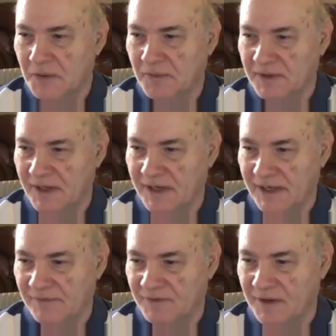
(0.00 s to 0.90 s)
But then I
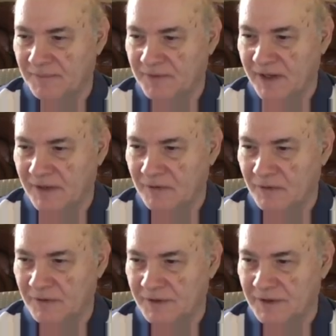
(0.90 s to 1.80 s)
have to update
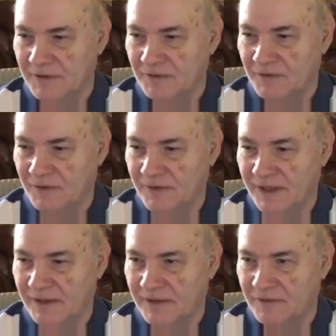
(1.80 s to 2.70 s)
all these,
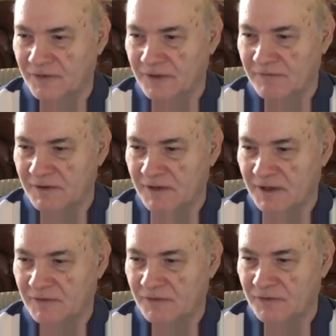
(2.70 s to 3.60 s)
LSZ
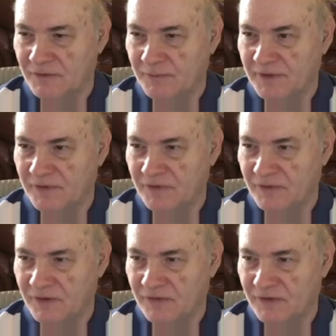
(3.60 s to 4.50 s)
reduction, spin
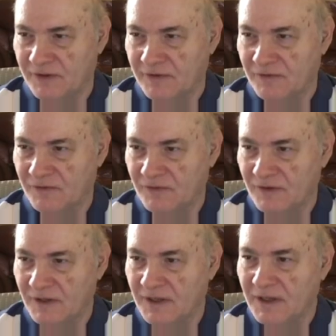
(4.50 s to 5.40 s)
statistics,
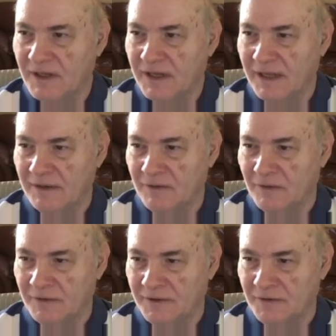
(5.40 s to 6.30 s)
and
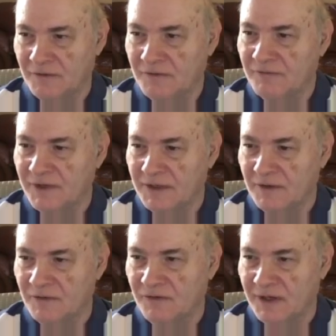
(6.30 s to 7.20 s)
all these
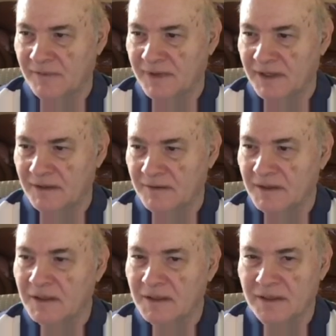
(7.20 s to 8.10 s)
videos that I made
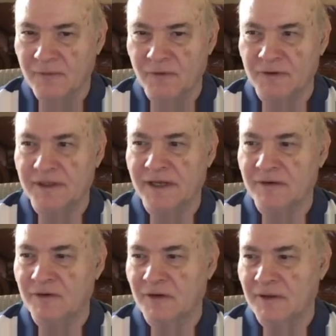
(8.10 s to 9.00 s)
that weren't that
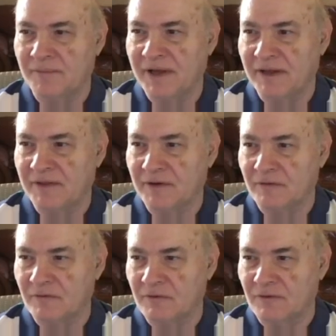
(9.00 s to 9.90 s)
good on path
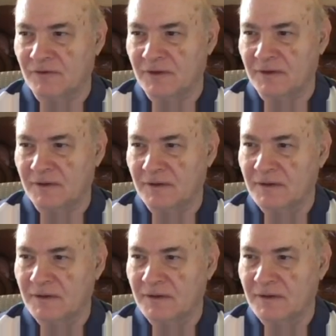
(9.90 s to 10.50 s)
integrals and